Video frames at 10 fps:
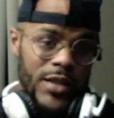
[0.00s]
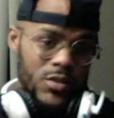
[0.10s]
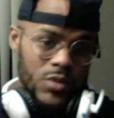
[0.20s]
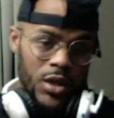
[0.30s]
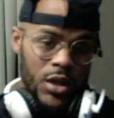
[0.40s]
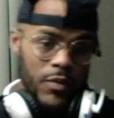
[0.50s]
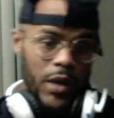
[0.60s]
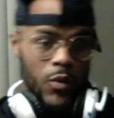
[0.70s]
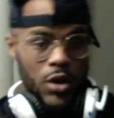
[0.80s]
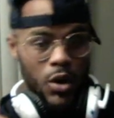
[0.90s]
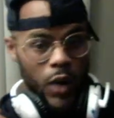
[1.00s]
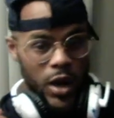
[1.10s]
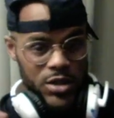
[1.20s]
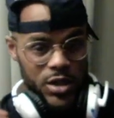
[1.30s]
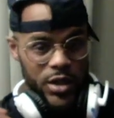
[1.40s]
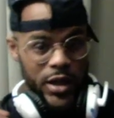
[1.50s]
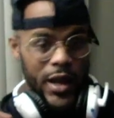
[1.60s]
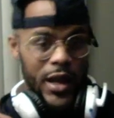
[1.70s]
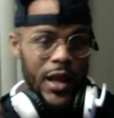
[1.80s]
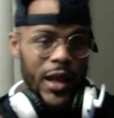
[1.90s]
the clip that we go watch here today,
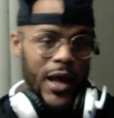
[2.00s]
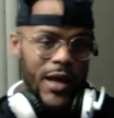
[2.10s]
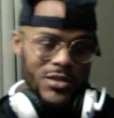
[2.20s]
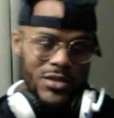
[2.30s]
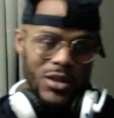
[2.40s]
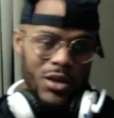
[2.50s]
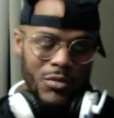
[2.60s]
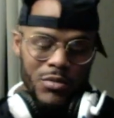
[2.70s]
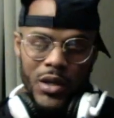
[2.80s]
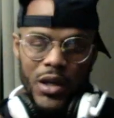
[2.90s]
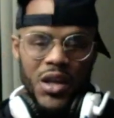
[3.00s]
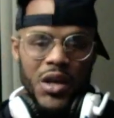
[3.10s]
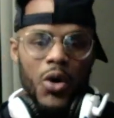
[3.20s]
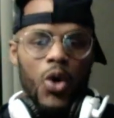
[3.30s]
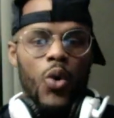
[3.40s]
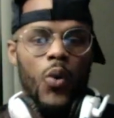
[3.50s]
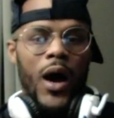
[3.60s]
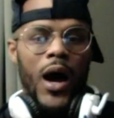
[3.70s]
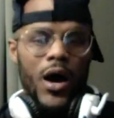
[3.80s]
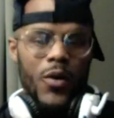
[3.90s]
that last,
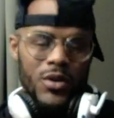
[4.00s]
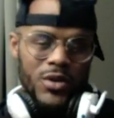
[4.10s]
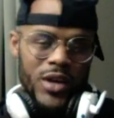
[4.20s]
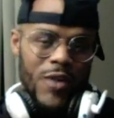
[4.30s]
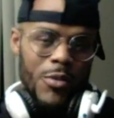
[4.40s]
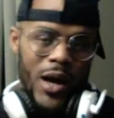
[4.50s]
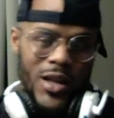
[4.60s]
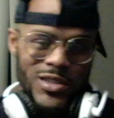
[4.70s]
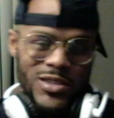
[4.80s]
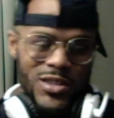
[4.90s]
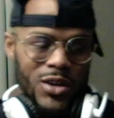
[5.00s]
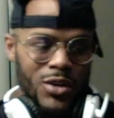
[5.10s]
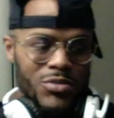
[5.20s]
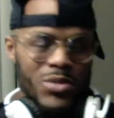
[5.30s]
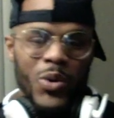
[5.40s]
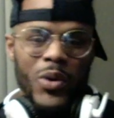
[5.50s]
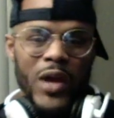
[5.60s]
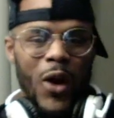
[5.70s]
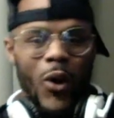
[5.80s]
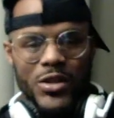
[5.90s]
hurrah, when everybody's, doing their
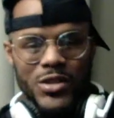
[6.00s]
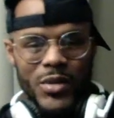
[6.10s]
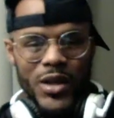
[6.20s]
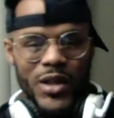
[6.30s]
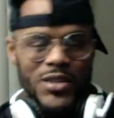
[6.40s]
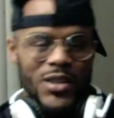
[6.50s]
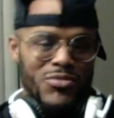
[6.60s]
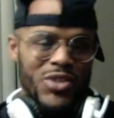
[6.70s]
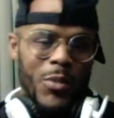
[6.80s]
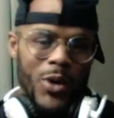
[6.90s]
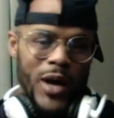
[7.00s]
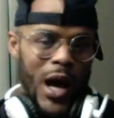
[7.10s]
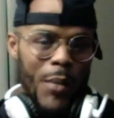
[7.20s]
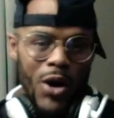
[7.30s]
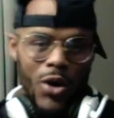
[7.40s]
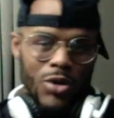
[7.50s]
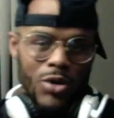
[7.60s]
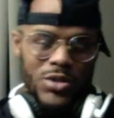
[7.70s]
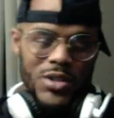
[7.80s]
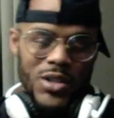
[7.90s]
ultimates and double
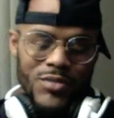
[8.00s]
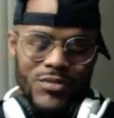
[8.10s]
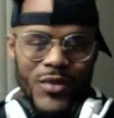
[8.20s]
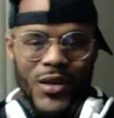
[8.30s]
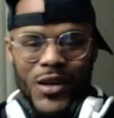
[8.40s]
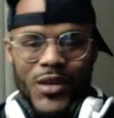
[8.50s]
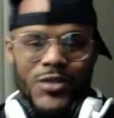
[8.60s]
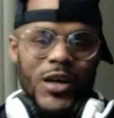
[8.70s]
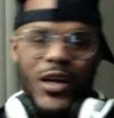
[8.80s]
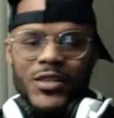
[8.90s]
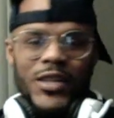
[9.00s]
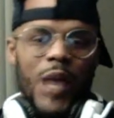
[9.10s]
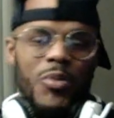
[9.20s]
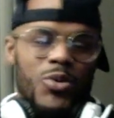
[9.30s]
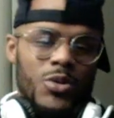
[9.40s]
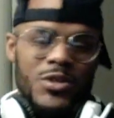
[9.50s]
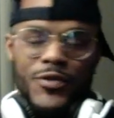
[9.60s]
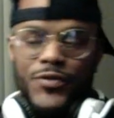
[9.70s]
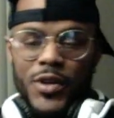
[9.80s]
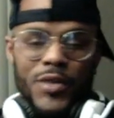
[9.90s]
combos and trying to stop Uta from